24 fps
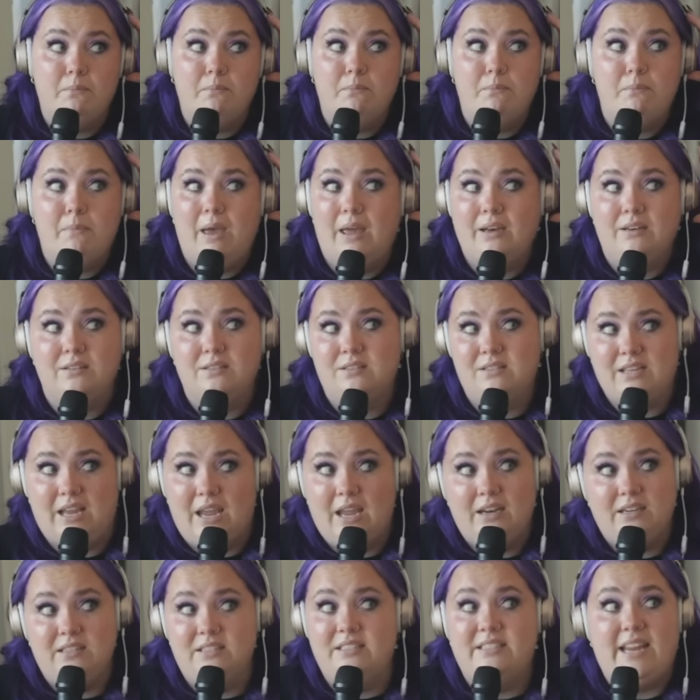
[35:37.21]
men say
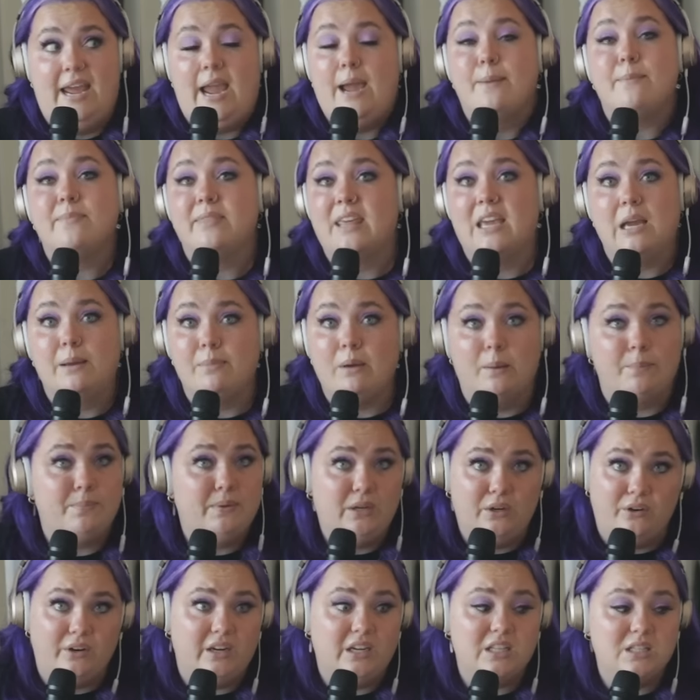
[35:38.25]
a damn thing about
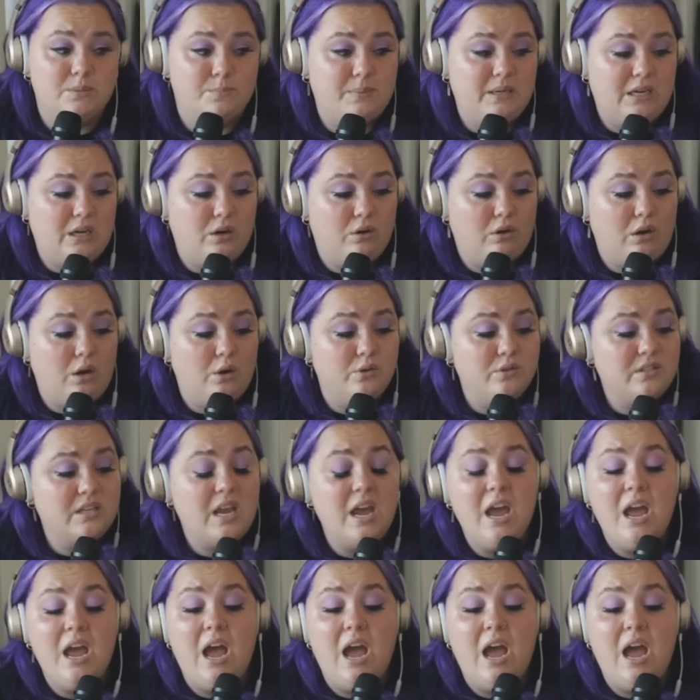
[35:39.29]
periods being gross.